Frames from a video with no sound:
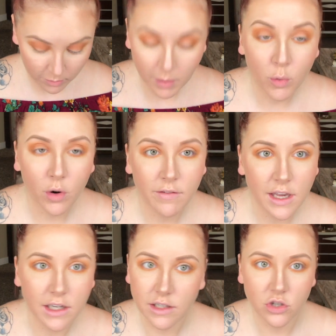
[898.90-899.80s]
My poor
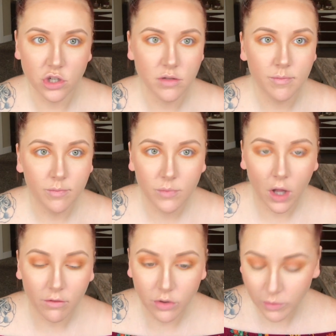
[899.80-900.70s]
vanity's just
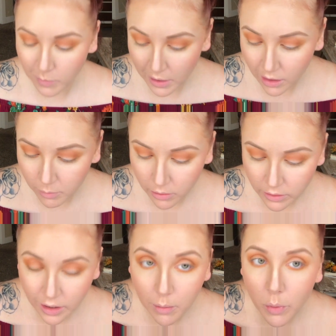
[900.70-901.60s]
covered with makeup all
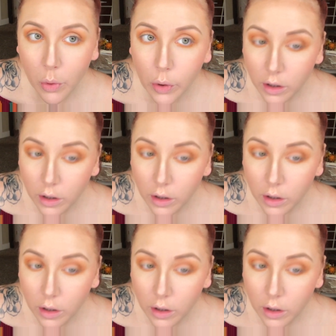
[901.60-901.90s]
the time.